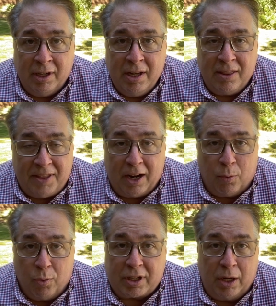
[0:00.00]
They're
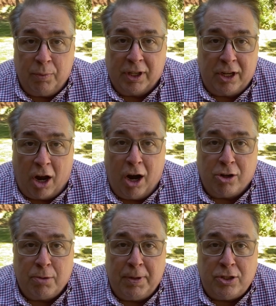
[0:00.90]
working really hard
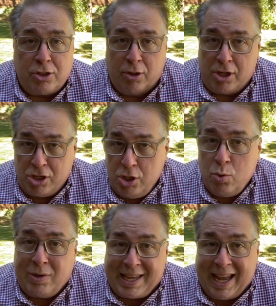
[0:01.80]
to be sure that you
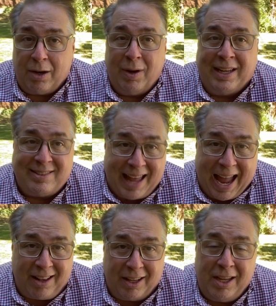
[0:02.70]
get
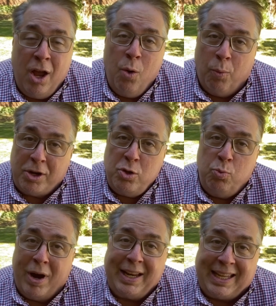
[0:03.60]
exactly what you
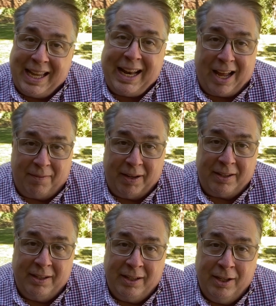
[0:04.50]
want to get out of it.
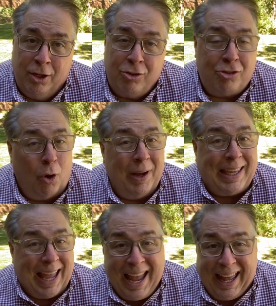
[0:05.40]
So
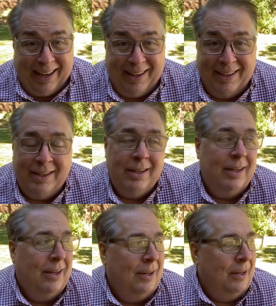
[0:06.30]
again,
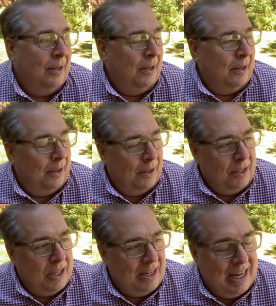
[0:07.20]

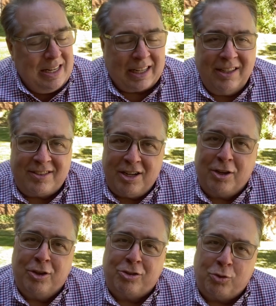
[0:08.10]
you need to consider
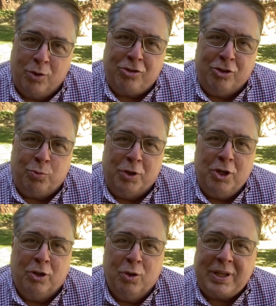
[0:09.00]
the sources when
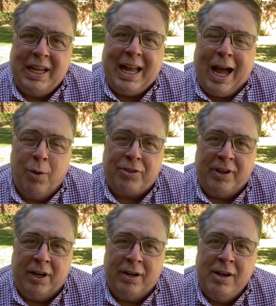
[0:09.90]
you're looking out
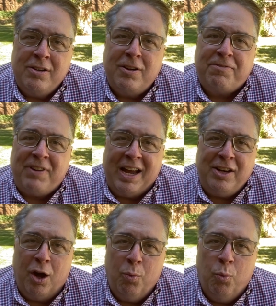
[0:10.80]
there to find
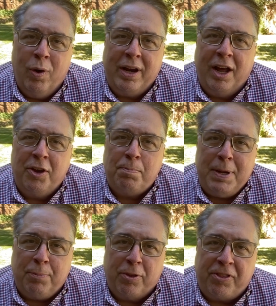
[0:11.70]
out what other
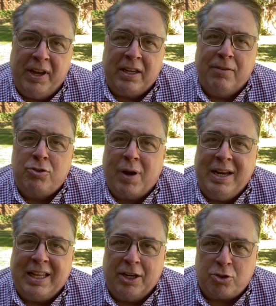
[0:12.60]
people think of trying
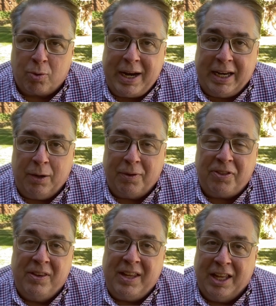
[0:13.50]
to get training
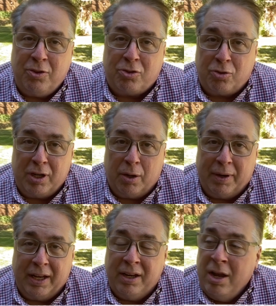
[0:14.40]
within the industry you're
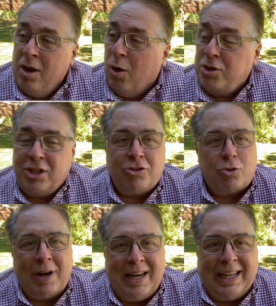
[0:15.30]
in, or just
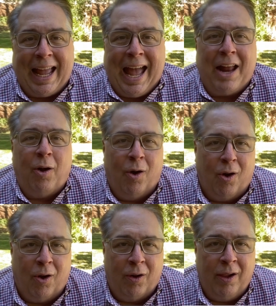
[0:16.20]
training at
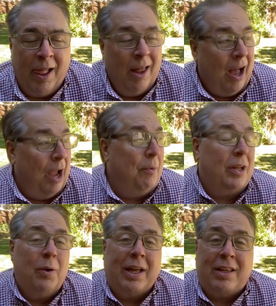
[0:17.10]
all. I want to
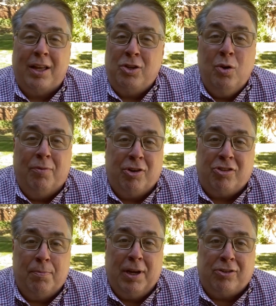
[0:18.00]
go to
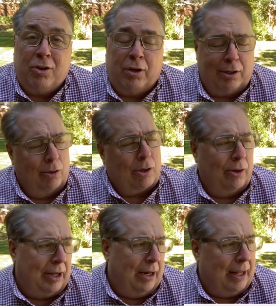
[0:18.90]
University of Minnesota. Don't go
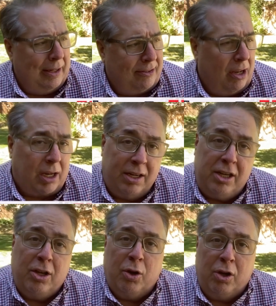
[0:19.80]
there. They suck.
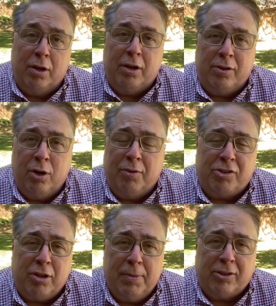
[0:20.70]
Did you go to the
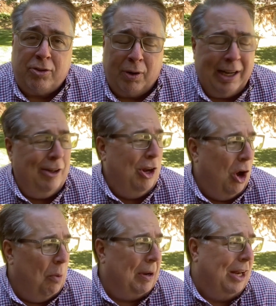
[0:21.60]
University of Minnesota?
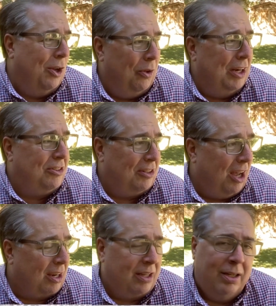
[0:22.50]
No, but I know they
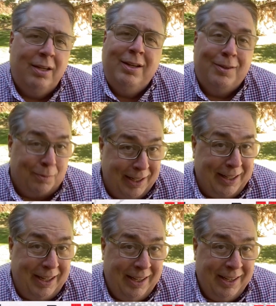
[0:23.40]
suck.
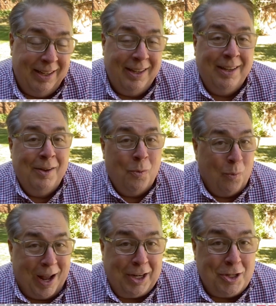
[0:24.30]
Really?
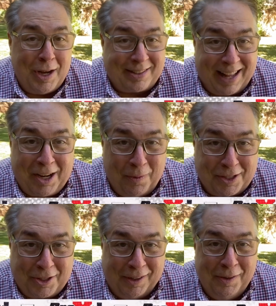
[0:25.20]
Why didn't you ask that question?